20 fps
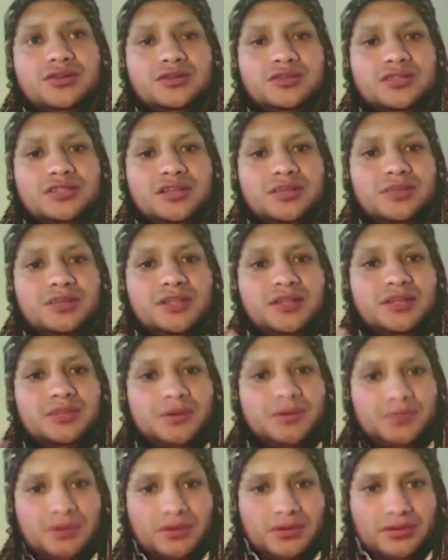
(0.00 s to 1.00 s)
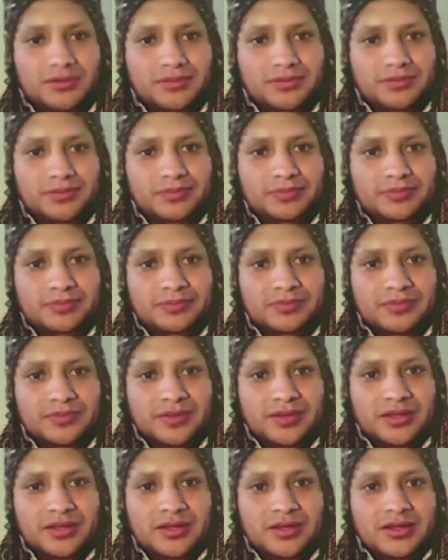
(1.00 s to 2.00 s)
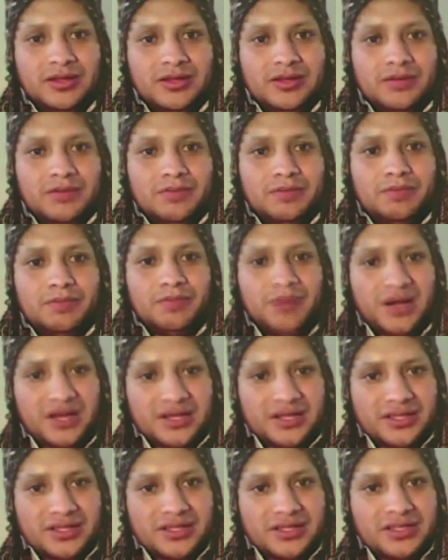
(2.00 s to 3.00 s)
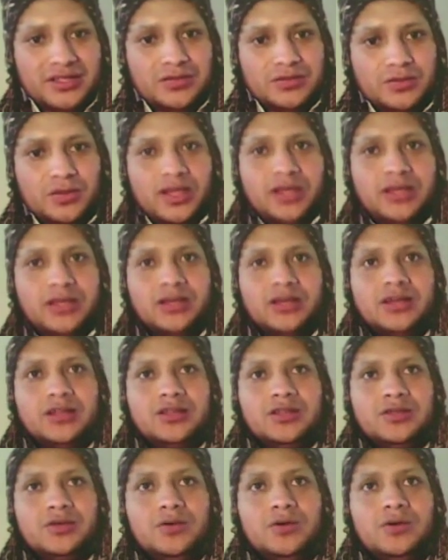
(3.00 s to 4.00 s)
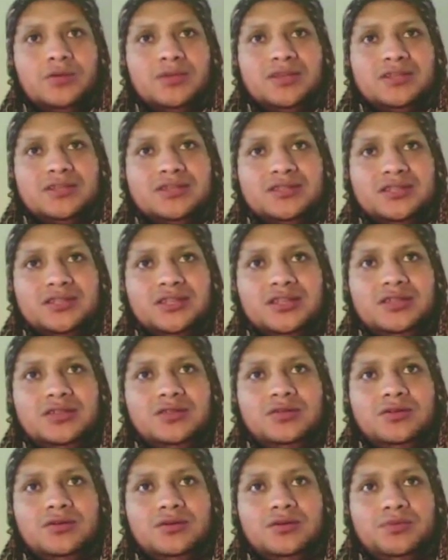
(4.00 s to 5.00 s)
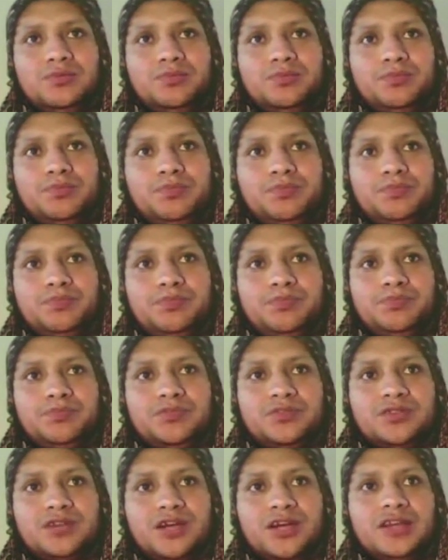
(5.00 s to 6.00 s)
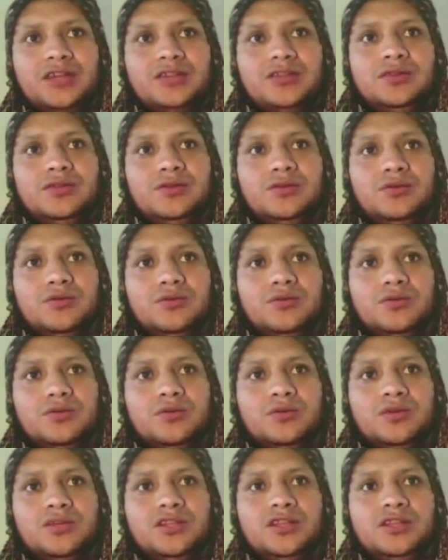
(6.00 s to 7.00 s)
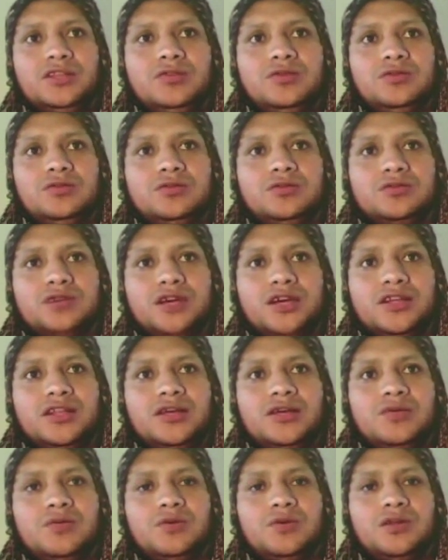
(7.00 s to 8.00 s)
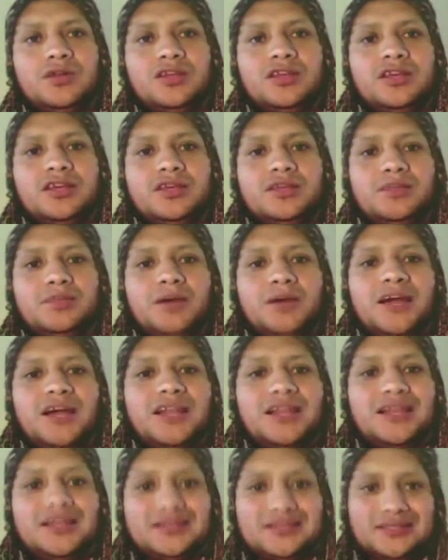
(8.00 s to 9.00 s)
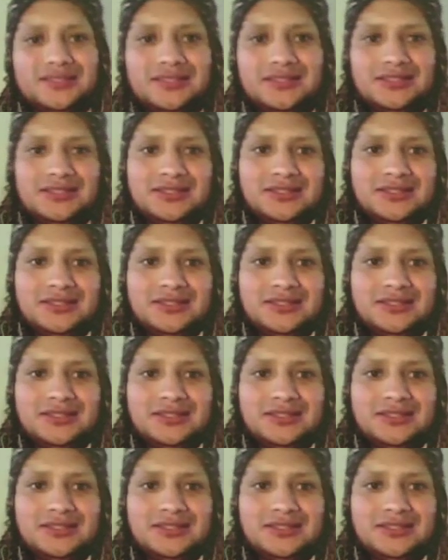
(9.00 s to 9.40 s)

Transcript: is unbelievable. But in this way the women need to try and working in balance.